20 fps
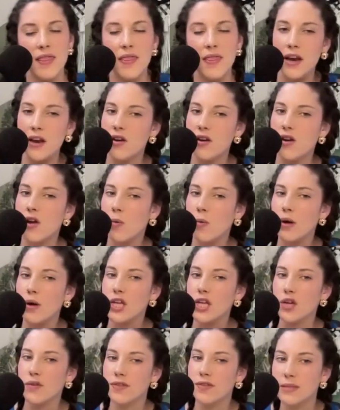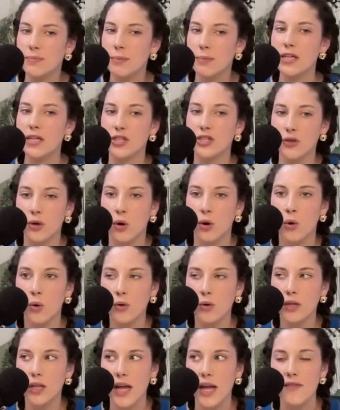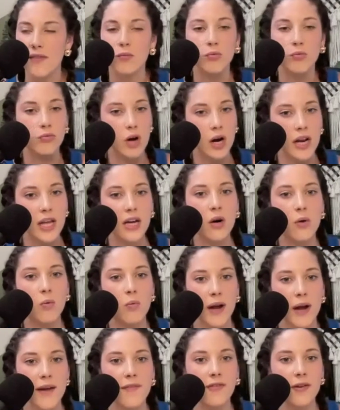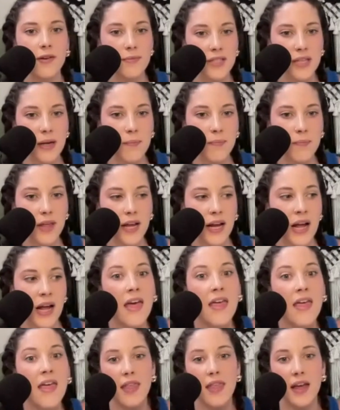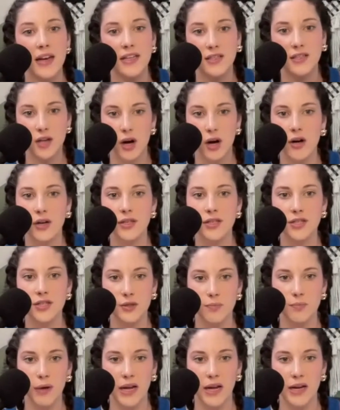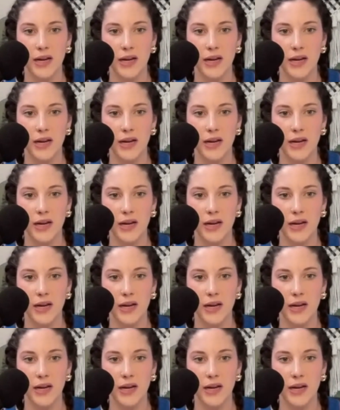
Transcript: than knowing you've spent your whole life running away from something that has caused you